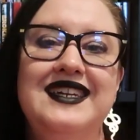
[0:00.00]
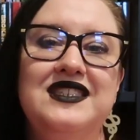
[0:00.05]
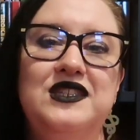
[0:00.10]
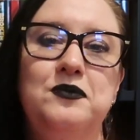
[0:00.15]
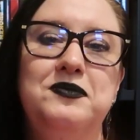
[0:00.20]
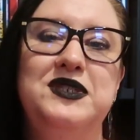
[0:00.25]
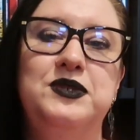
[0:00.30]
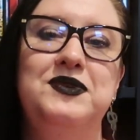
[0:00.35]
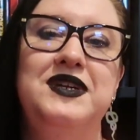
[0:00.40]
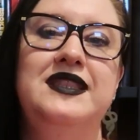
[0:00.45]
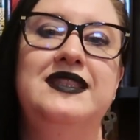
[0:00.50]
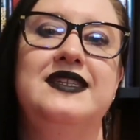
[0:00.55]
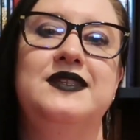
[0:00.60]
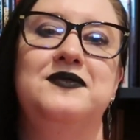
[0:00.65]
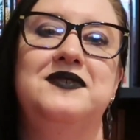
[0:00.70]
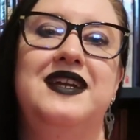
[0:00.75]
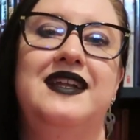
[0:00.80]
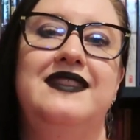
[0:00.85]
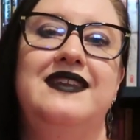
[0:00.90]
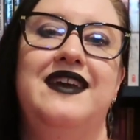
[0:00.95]
So between
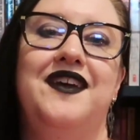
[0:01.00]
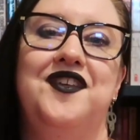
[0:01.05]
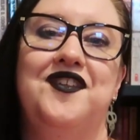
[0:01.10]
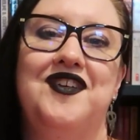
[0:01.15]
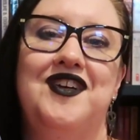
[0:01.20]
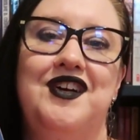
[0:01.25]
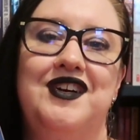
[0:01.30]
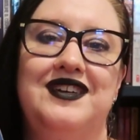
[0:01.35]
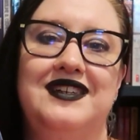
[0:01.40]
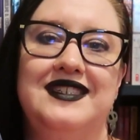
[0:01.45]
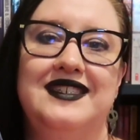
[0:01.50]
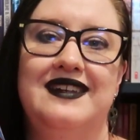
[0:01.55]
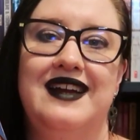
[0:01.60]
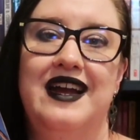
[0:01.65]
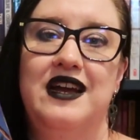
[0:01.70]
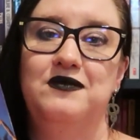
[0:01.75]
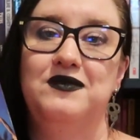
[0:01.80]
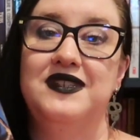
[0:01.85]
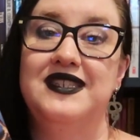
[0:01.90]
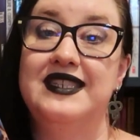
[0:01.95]
this one and the other R.L.
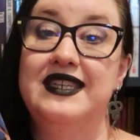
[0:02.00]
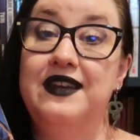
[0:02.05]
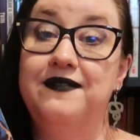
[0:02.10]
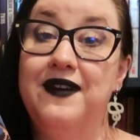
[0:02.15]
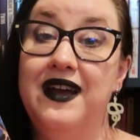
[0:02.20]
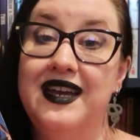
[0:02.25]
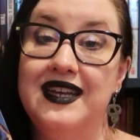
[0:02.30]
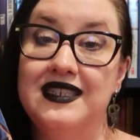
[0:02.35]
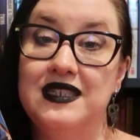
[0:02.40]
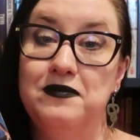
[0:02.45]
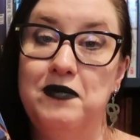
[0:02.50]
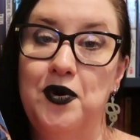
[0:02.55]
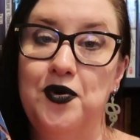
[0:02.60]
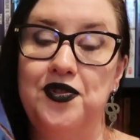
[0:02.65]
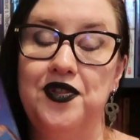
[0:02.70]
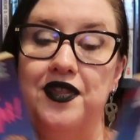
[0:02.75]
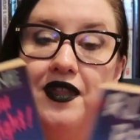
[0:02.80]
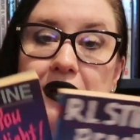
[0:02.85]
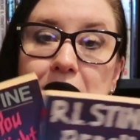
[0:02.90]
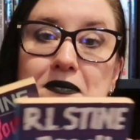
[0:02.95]
Stine, we'll see if I get to
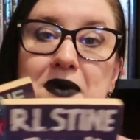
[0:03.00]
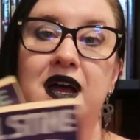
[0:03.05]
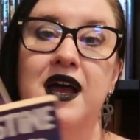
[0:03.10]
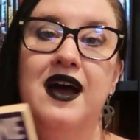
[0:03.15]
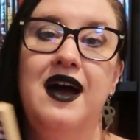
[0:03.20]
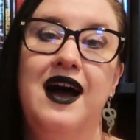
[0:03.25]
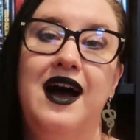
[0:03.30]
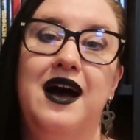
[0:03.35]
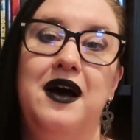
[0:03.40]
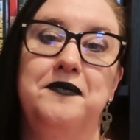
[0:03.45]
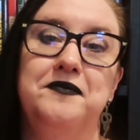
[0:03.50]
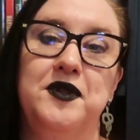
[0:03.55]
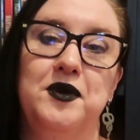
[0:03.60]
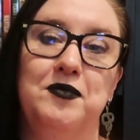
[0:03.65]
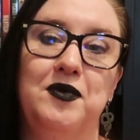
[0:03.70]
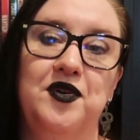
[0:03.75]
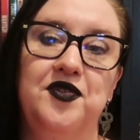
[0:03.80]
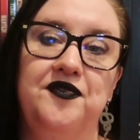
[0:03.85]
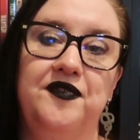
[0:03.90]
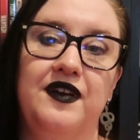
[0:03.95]
both of them. Um,
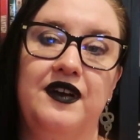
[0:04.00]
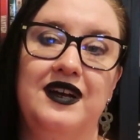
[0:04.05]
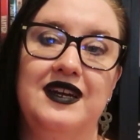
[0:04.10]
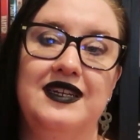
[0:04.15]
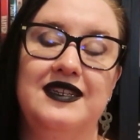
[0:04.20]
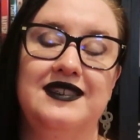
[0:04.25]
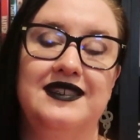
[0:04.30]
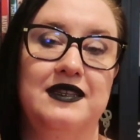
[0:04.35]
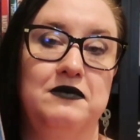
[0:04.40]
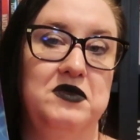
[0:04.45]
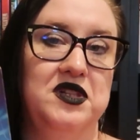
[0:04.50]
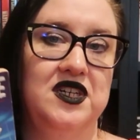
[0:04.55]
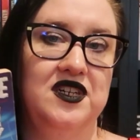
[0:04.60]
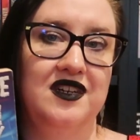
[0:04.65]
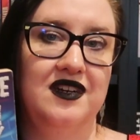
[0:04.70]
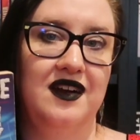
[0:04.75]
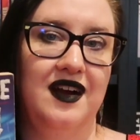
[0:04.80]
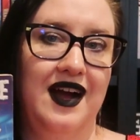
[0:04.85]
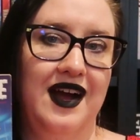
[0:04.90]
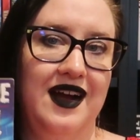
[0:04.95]
they're both very
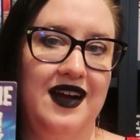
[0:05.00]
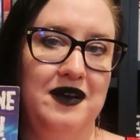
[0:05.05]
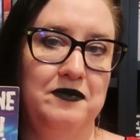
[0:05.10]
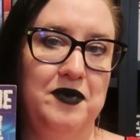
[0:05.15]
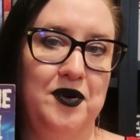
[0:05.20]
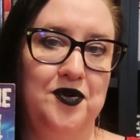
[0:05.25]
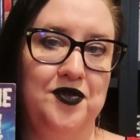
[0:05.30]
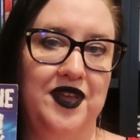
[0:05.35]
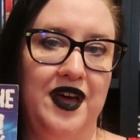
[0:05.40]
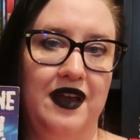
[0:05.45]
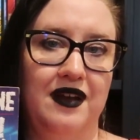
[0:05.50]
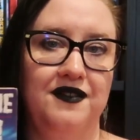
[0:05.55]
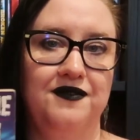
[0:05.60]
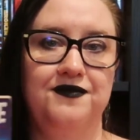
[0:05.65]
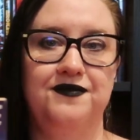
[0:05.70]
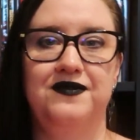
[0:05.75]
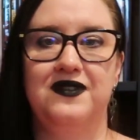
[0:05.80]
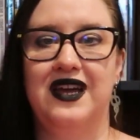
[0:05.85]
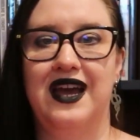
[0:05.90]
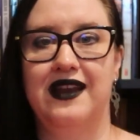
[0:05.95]
similar, uh, both out
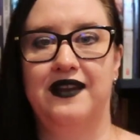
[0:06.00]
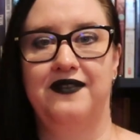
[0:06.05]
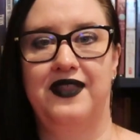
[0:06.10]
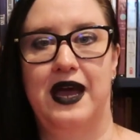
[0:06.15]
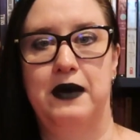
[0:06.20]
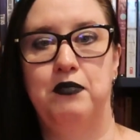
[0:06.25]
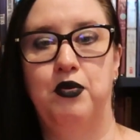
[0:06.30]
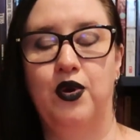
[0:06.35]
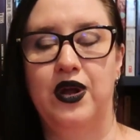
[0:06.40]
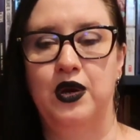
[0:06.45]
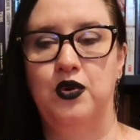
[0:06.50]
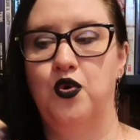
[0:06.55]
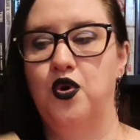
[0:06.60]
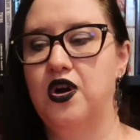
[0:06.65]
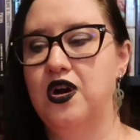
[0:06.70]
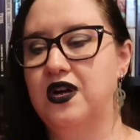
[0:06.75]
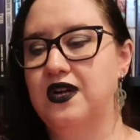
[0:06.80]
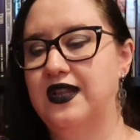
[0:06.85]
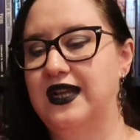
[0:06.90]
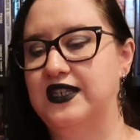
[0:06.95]
of kind of that point
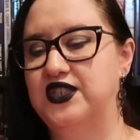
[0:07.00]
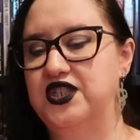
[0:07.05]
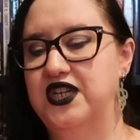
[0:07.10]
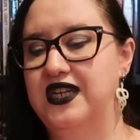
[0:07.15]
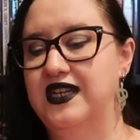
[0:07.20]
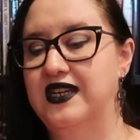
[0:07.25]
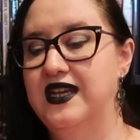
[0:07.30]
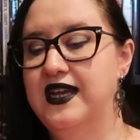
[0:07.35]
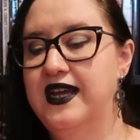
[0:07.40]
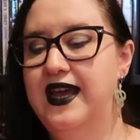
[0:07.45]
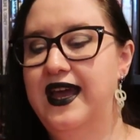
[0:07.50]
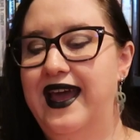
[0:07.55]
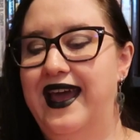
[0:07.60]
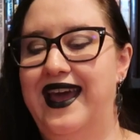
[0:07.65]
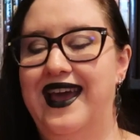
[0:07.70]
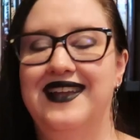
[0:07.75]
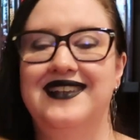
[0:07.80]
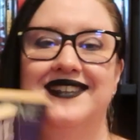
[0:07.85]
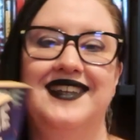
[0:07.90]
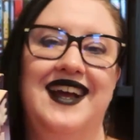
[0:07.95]
horror collection,
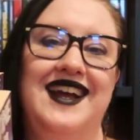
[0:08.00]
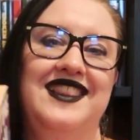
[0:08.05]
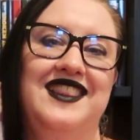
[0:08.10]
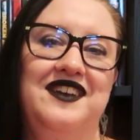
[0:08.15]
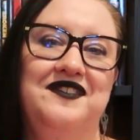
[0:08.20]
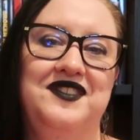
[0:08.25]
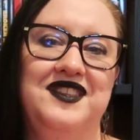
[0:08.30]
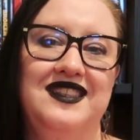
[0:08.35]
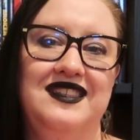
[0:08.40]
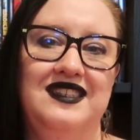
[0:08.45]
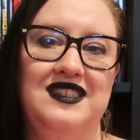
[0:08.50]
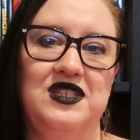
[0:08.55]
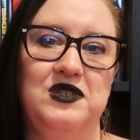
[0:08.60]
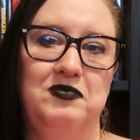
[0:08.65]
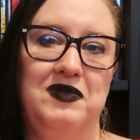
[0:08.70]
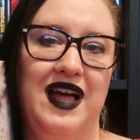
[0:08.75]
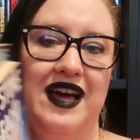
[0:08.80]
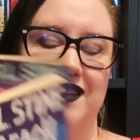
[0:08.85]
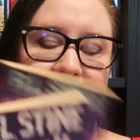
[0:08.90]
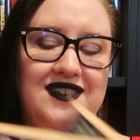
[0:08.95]
and I love the little
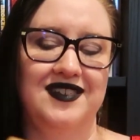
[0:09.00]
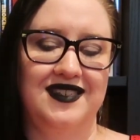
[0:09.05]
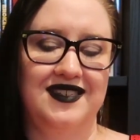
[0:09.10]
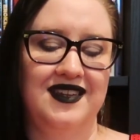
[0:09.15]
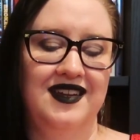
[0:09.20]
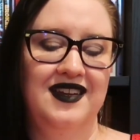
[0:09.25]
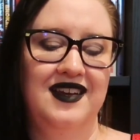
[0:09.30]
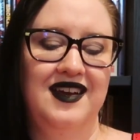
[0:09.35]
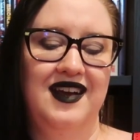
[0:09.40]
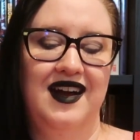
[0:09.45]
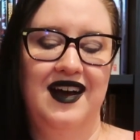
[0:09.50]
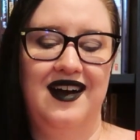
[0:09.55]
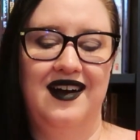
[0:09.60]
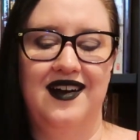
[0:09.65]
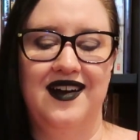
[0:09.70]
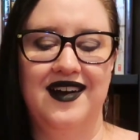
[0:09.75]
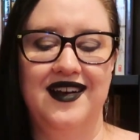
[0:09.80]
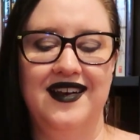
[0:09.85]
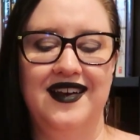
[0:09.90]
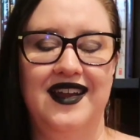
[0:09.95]
splatters
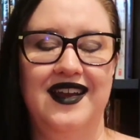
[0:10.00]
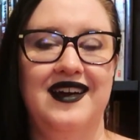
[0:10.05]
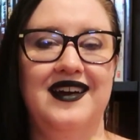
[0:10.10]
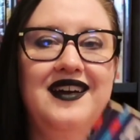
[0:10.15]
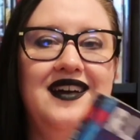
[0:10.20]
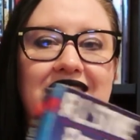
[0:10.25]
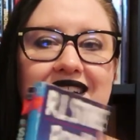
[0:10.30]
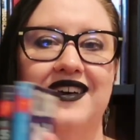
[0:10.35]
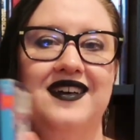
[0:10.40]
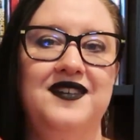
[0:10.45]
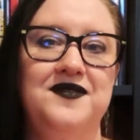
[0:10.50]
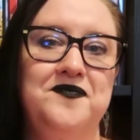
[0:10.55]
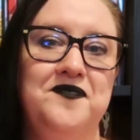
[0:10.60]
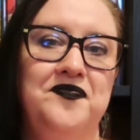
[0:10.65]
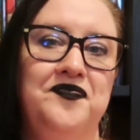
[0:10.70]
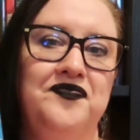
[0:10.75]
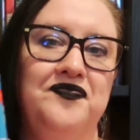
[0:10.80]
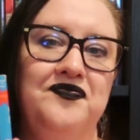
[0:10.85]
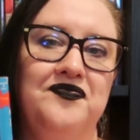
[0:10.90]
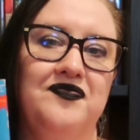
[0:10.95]
on uh,
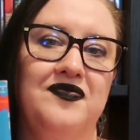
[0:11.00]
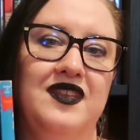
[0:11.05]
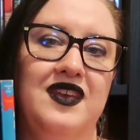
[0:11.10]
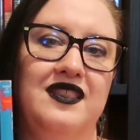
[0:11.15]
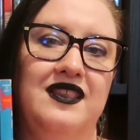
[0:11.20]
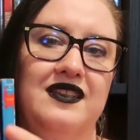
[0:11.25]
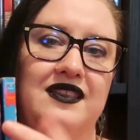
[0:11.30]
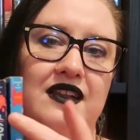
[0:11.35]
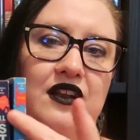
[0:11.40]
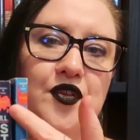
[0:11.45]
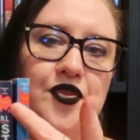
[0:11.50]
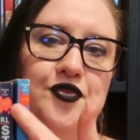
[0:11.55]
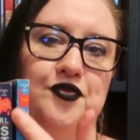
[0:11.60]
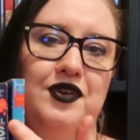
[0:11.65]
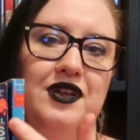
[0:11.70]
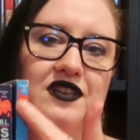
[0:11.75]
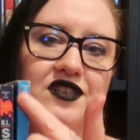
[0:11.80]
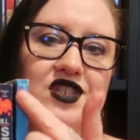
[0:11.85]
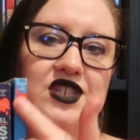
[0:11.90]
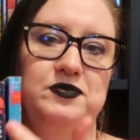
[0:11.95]
the little
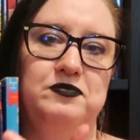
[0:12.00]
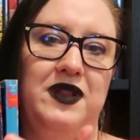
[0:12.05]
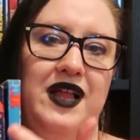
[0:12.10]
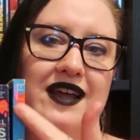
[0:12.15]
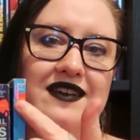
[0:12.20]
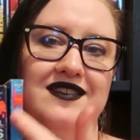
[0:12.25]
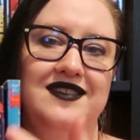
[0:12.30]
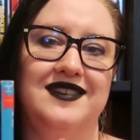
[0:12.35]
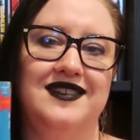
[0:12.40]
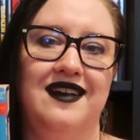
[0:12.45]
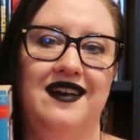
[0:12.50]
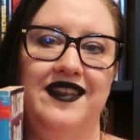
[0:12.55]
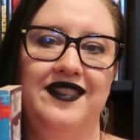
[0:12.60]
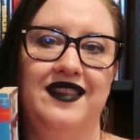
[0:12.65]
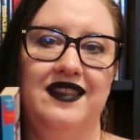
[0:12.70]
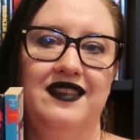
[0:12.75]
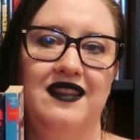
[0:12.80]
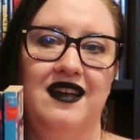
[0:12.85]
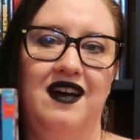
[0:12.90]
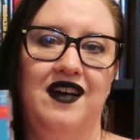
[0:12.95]
thriller splatters
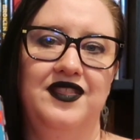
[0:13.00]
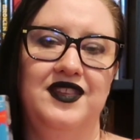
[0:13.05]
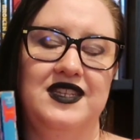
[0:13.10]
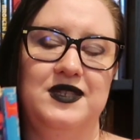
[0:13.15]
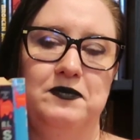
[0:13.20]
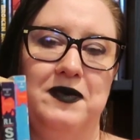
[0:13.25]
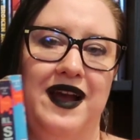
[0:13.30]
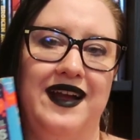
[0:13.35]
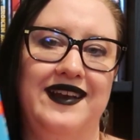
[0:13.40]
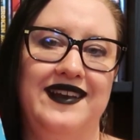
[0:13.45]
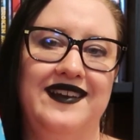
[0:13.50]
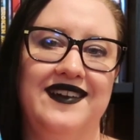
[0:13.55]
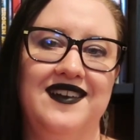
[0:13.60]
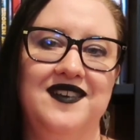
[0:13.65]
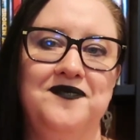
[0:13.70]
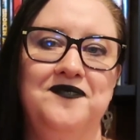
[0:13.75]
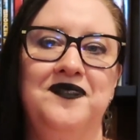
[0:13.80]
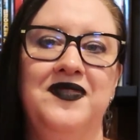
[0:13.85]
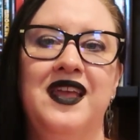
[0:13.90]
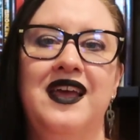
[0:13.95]
on, on the spine
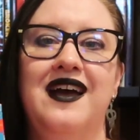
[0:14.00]
here.